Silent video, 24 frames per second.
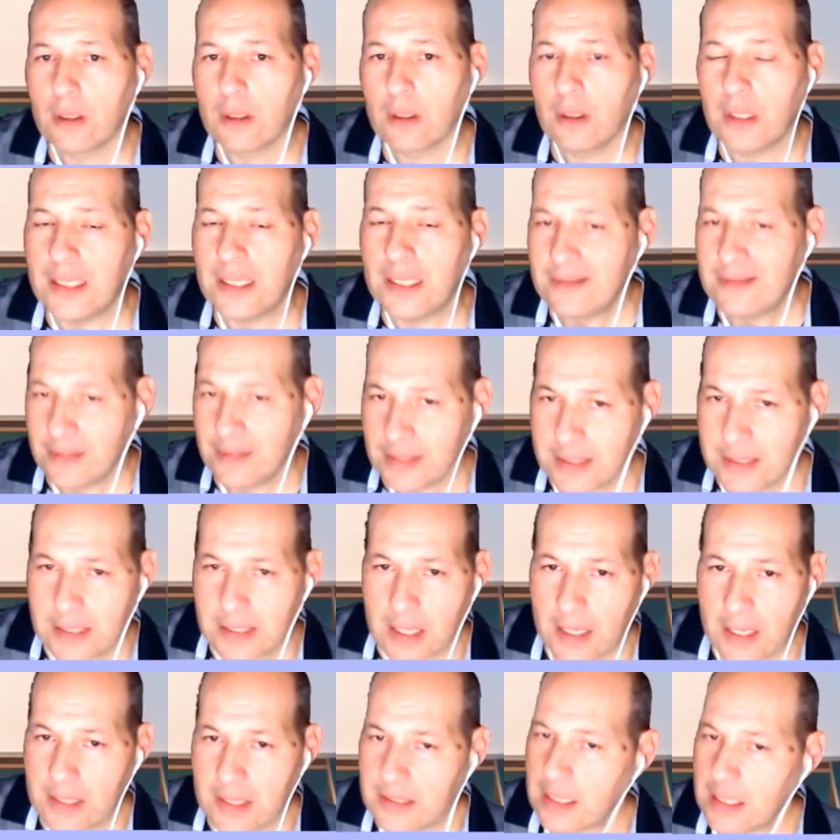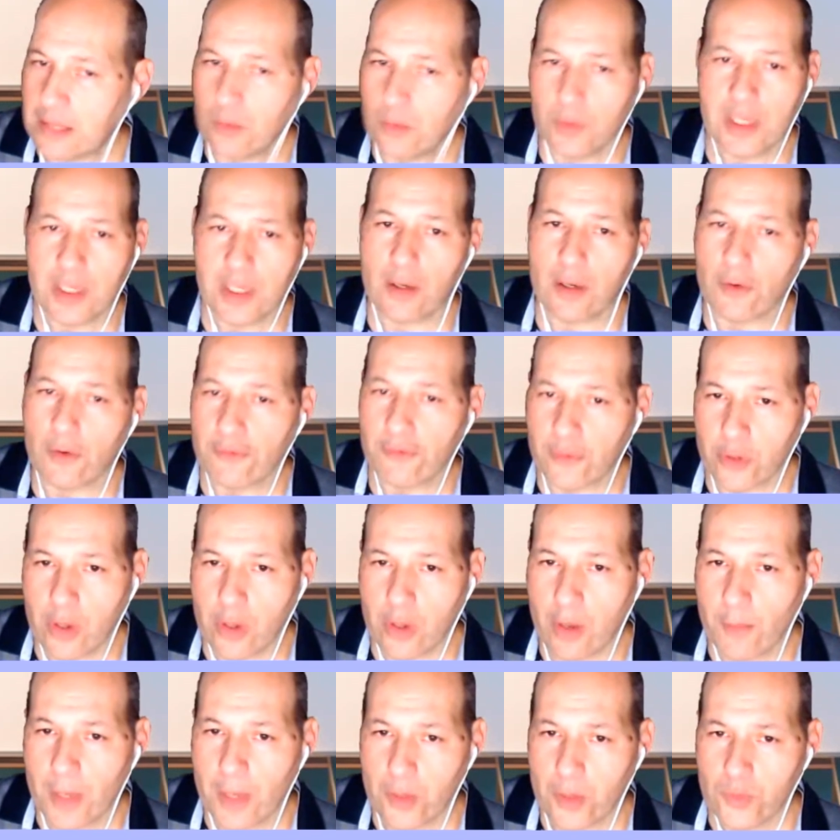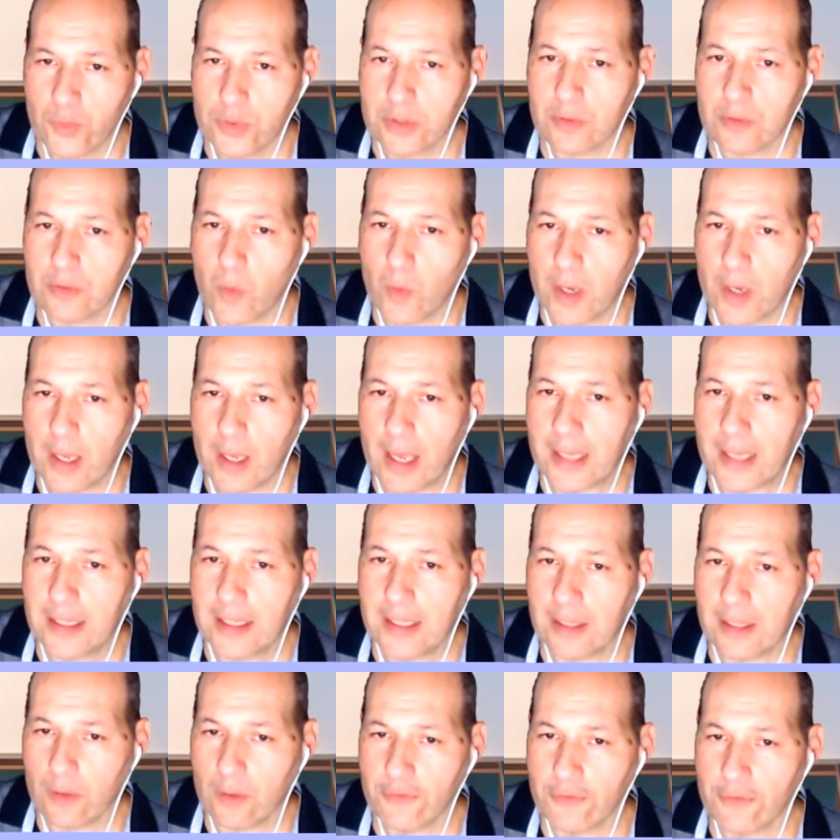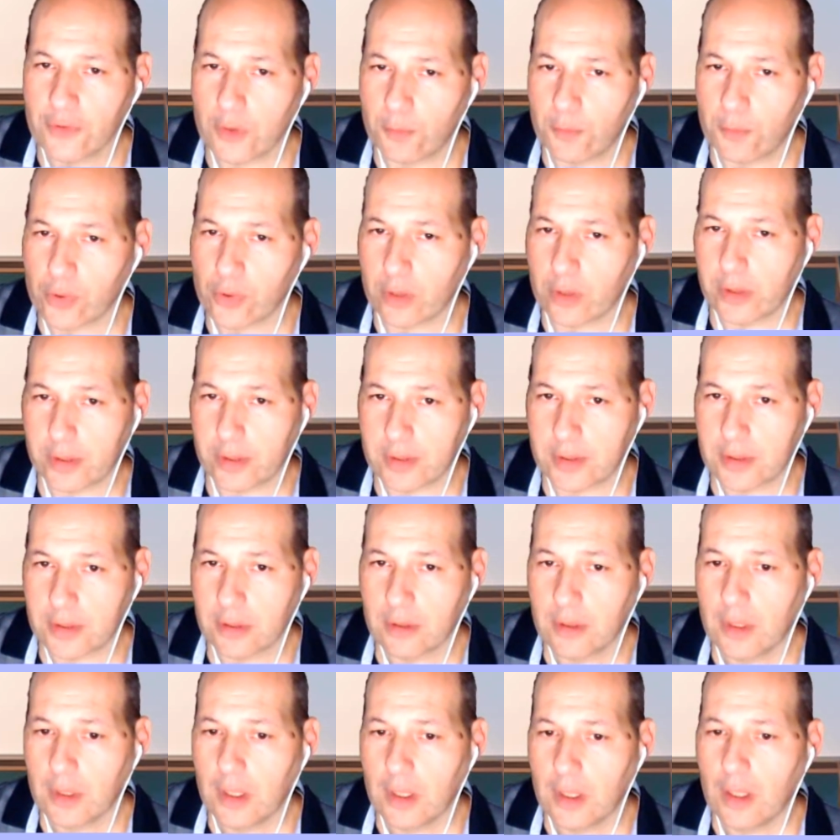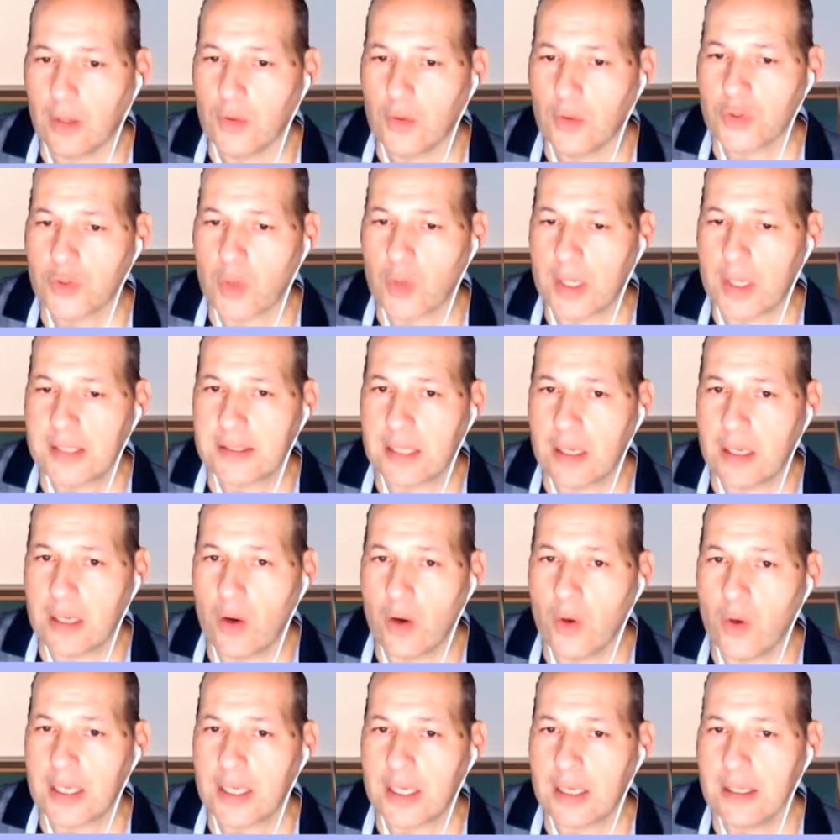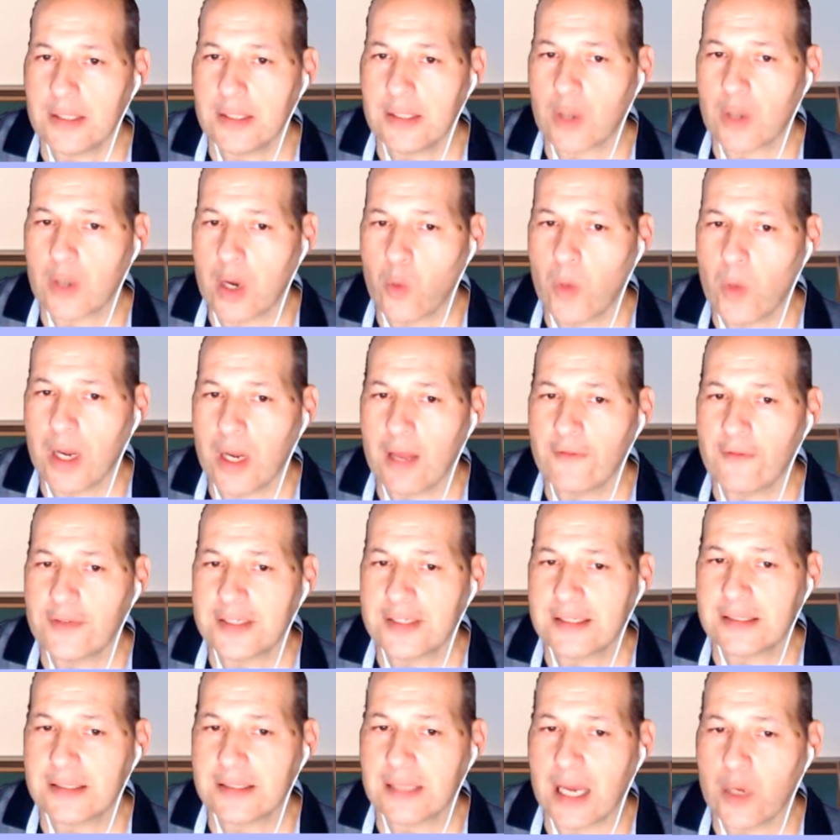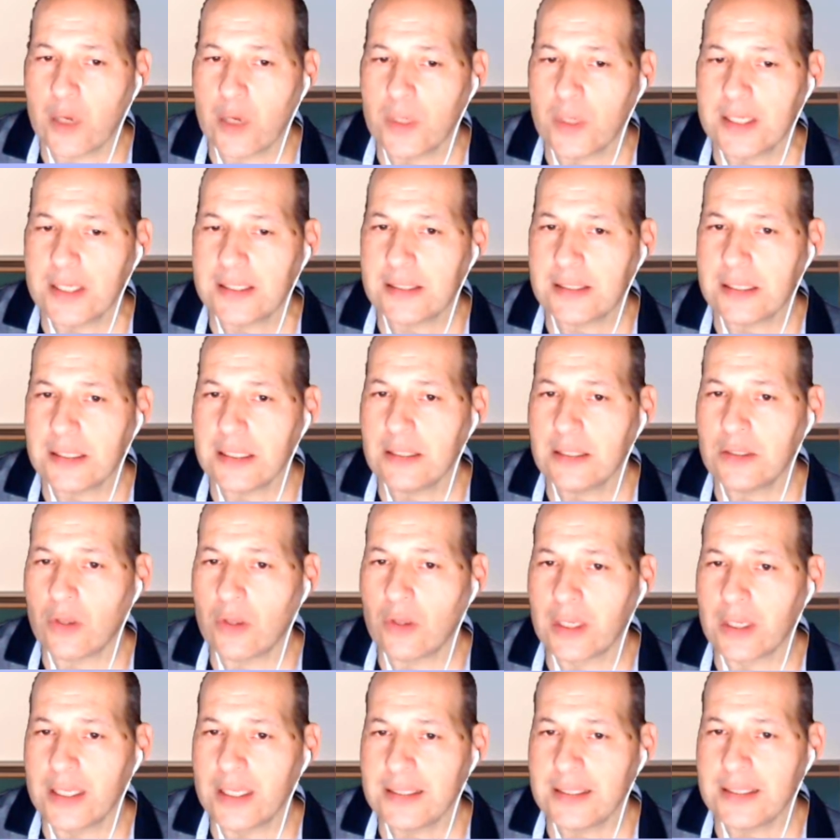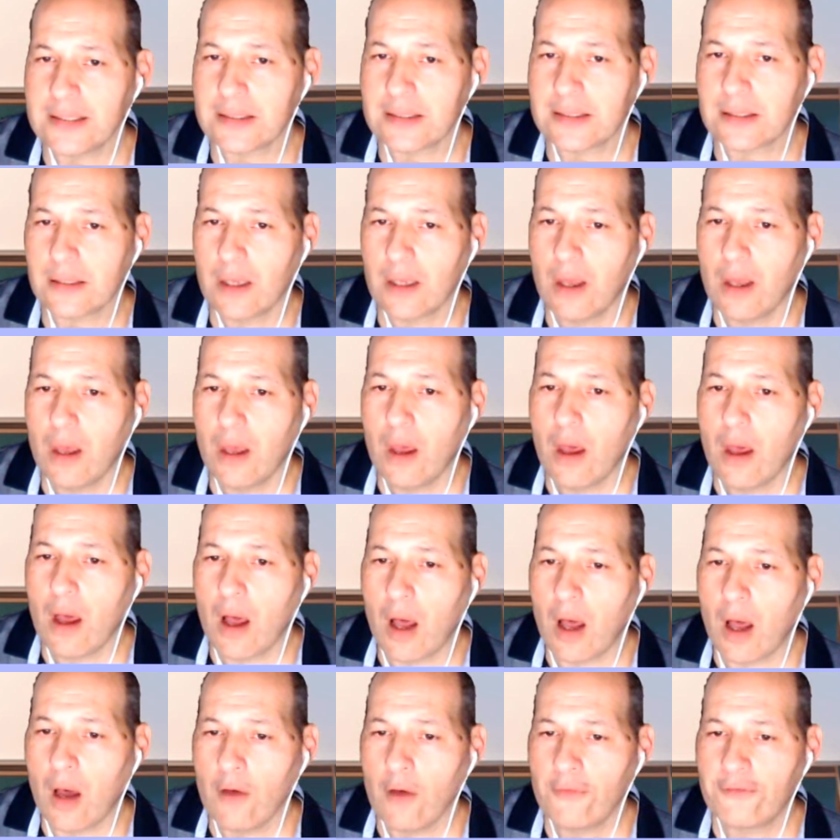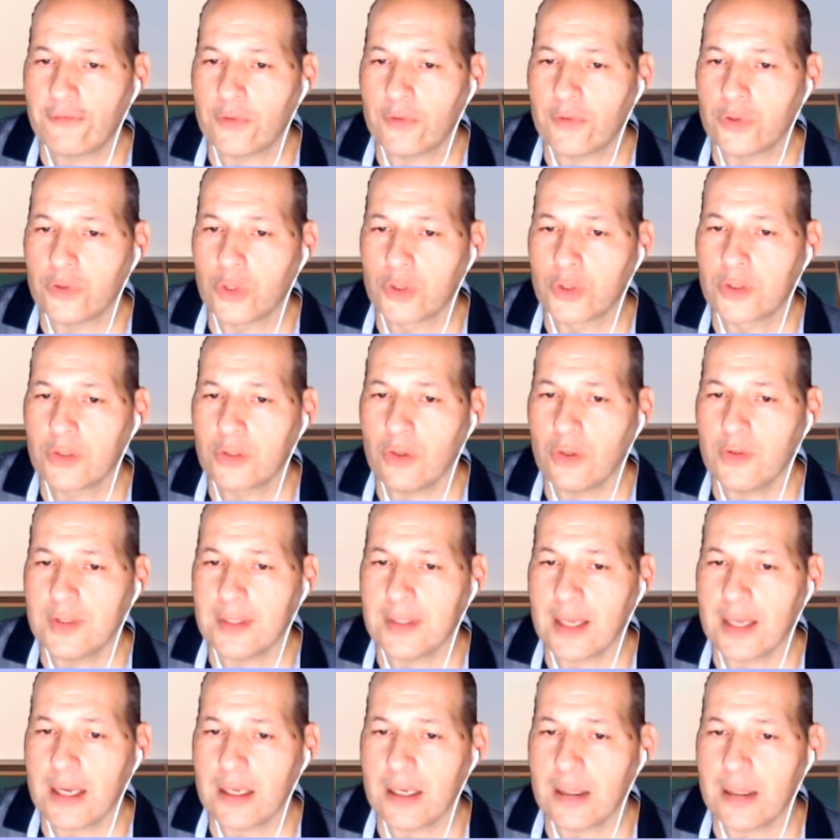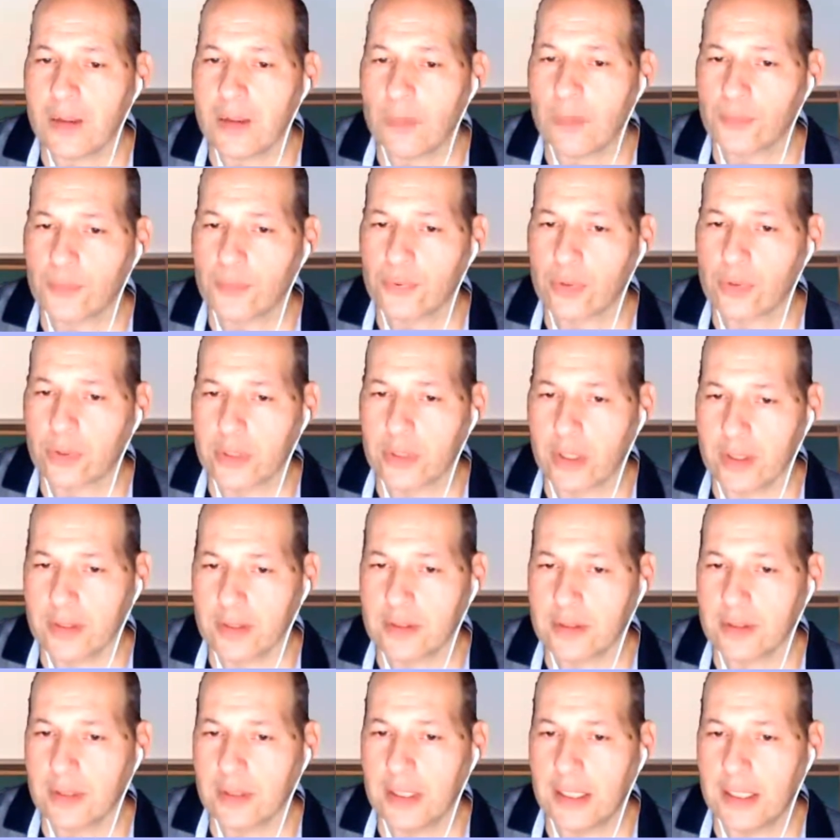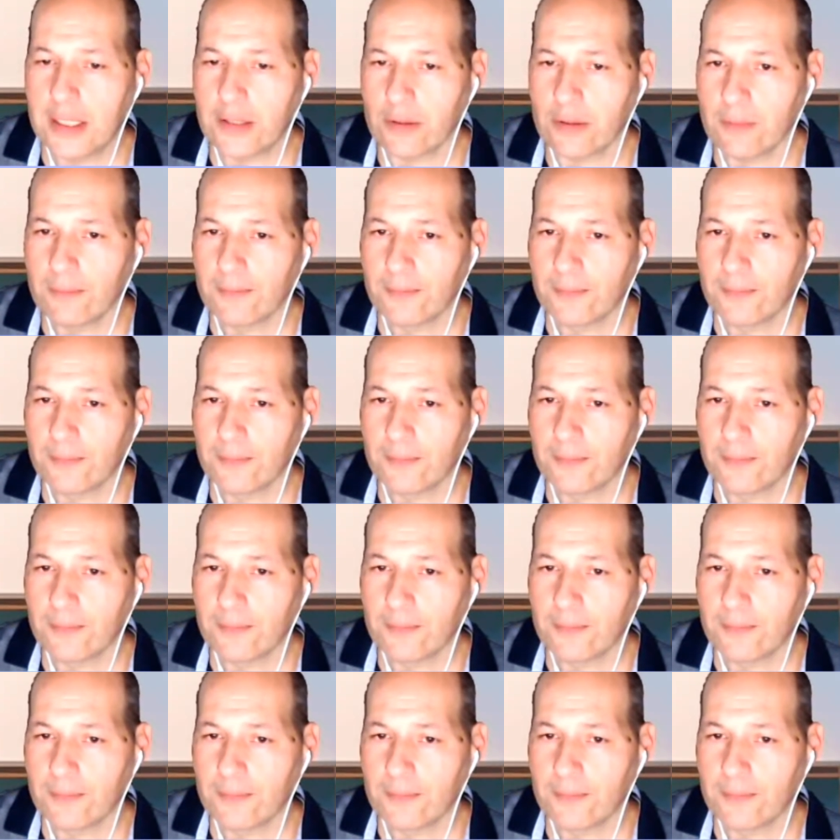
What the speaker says: In this case, I don't care for the amount, what I care for the product. So I say, okay, so I will see the list of the total product here,